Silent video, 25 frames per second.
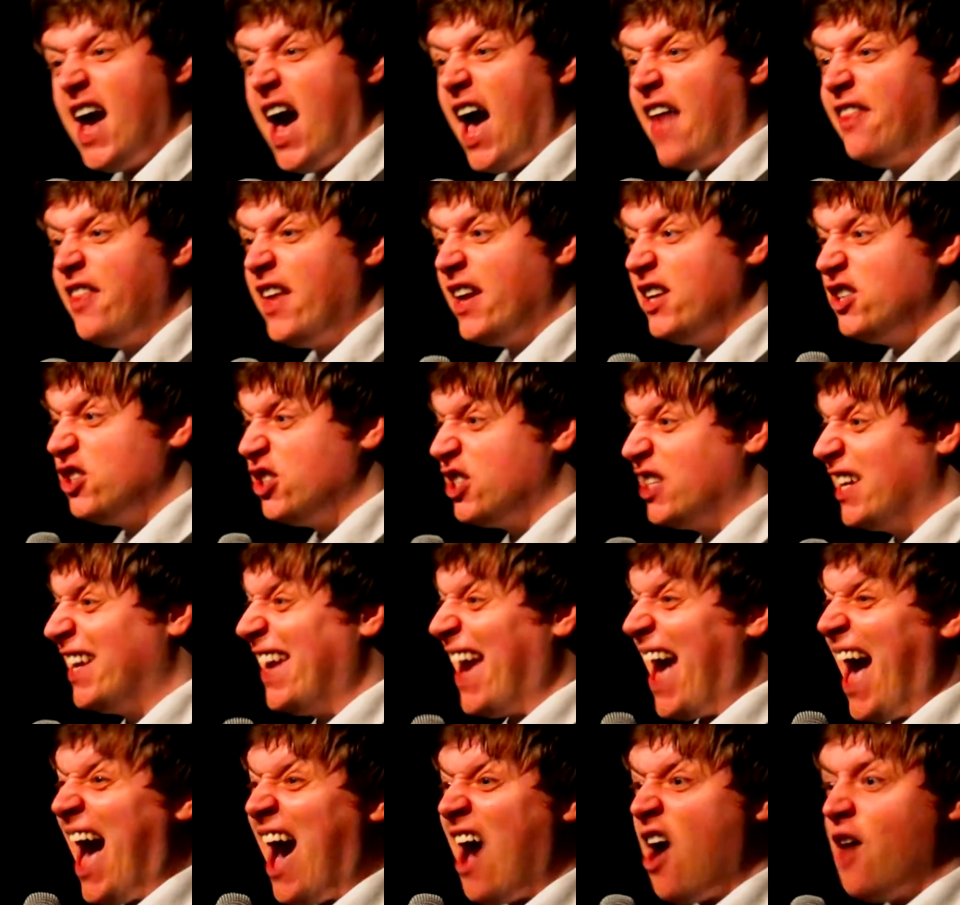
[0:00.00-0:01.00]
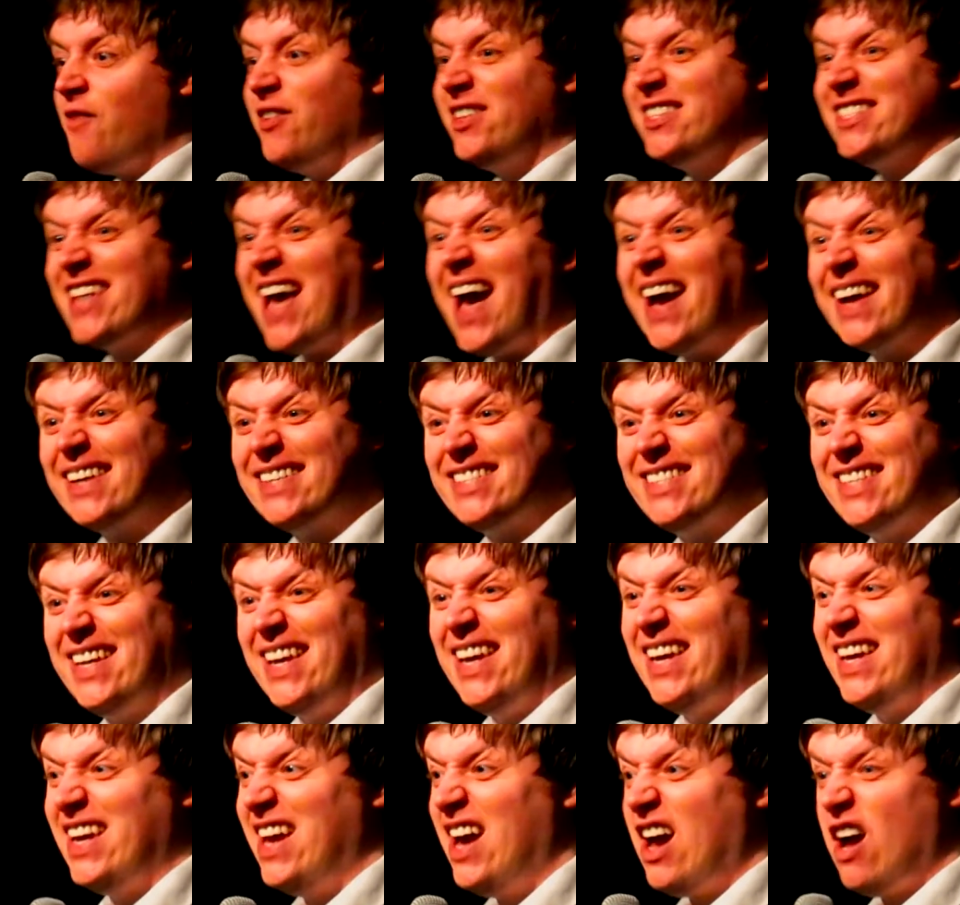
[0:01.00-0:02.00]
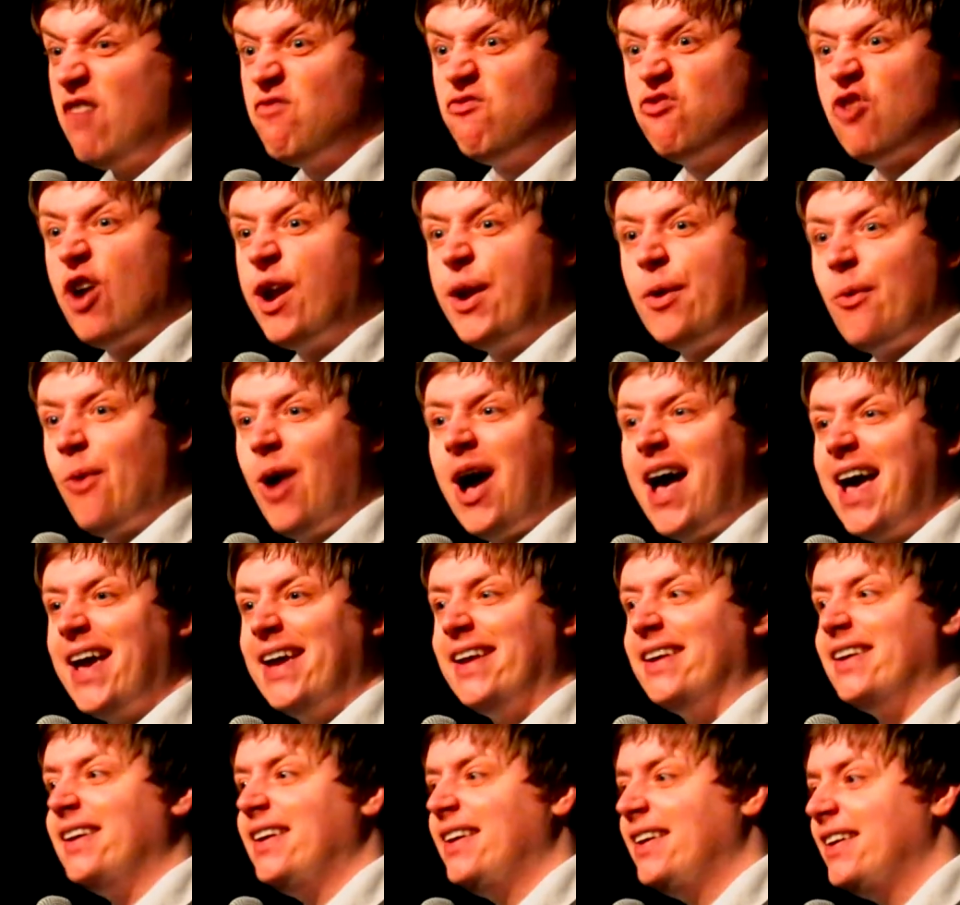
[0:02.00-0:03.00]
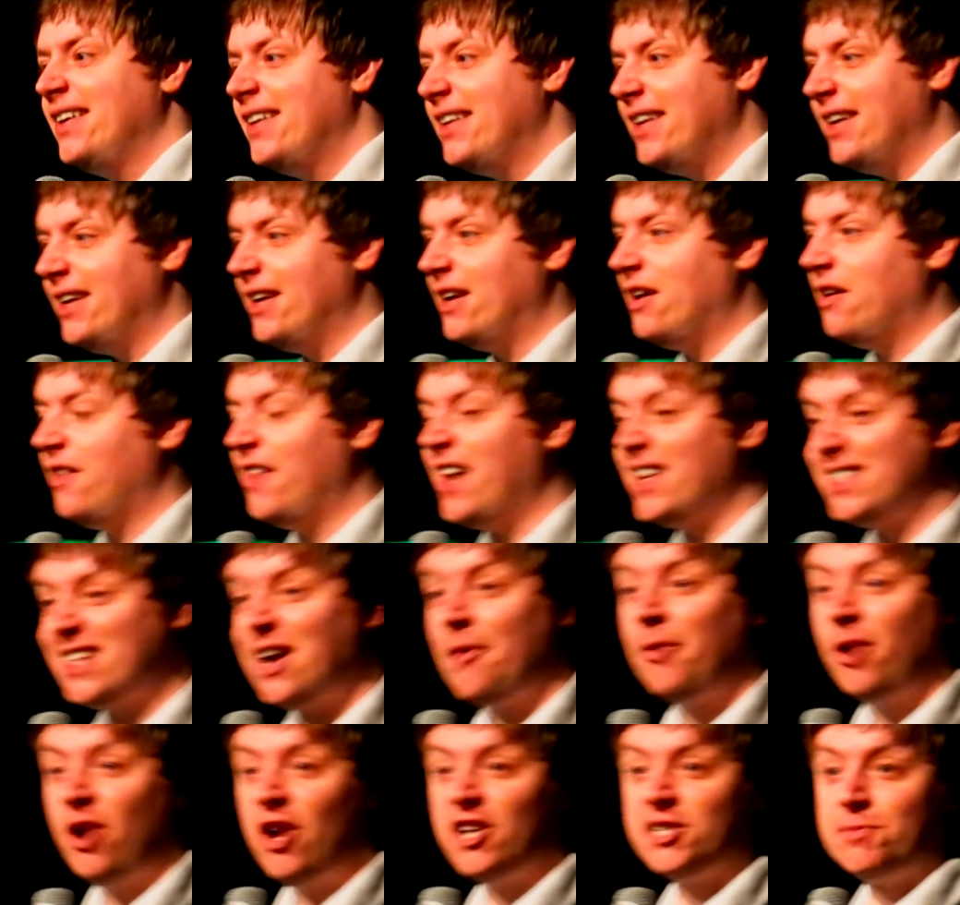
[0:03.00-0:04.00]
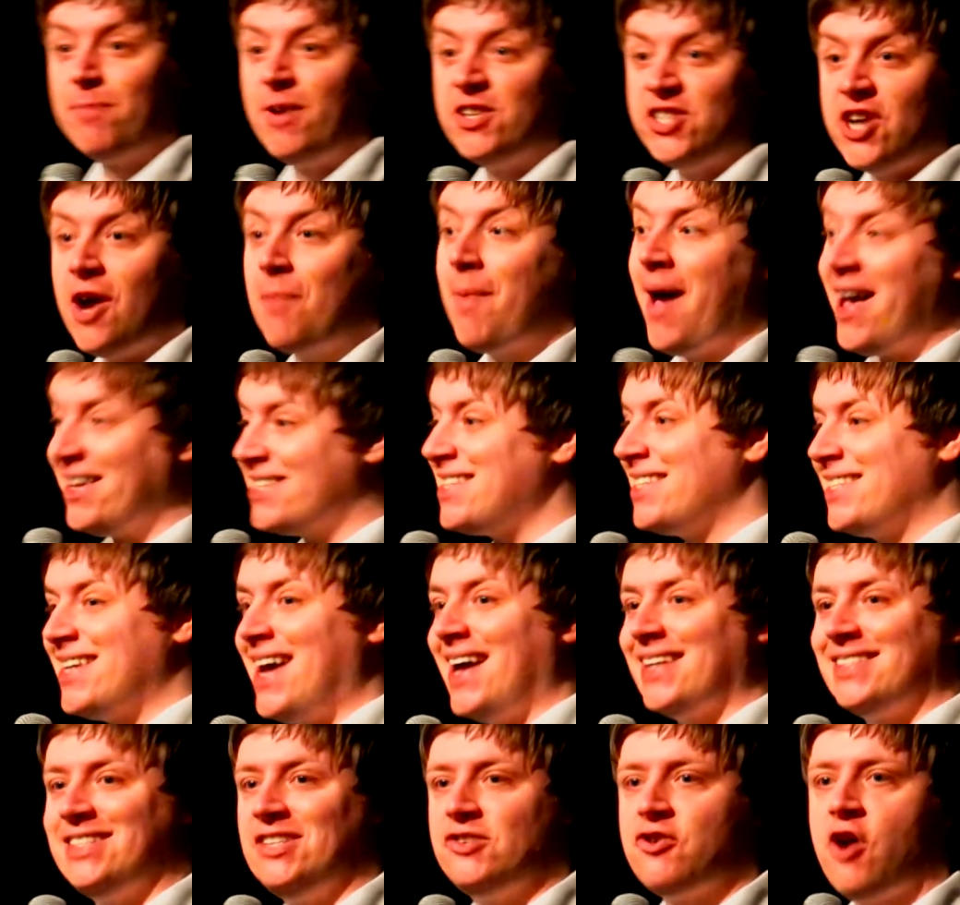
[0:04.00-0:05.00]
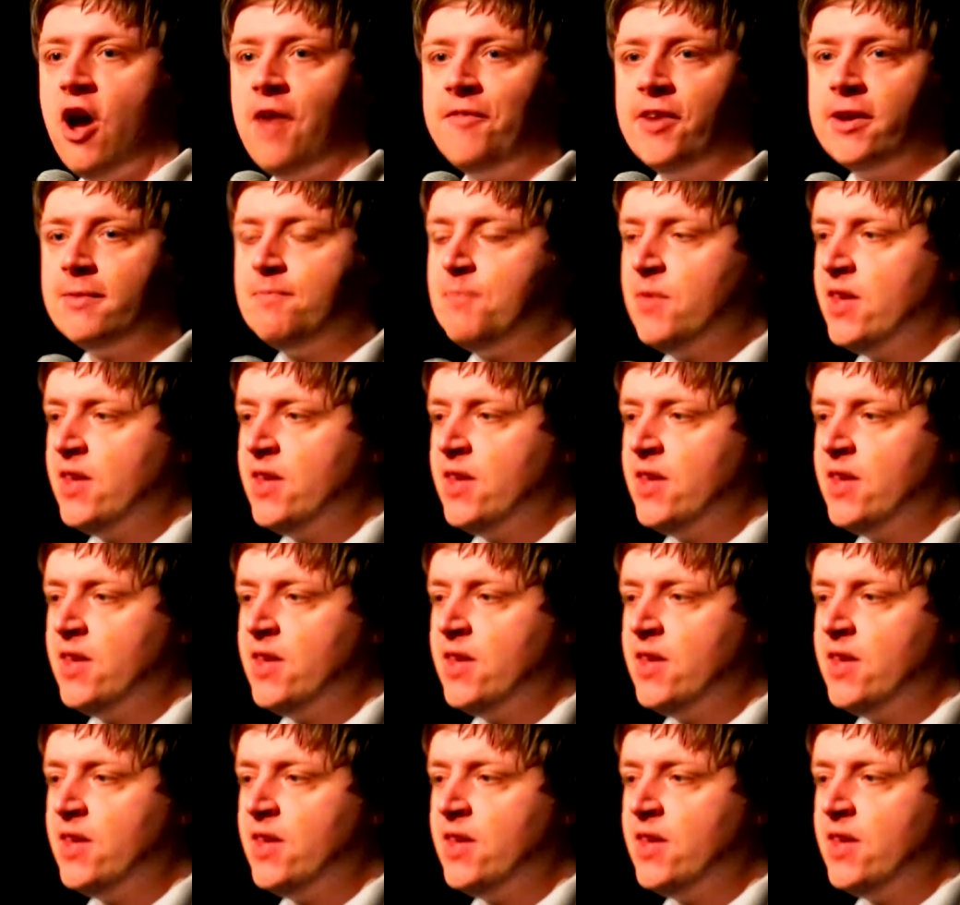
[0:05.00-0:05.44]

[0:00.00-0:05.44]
and then just get out of a taxi and run away. Yeah, and that's how I lost my job as a taxi driver.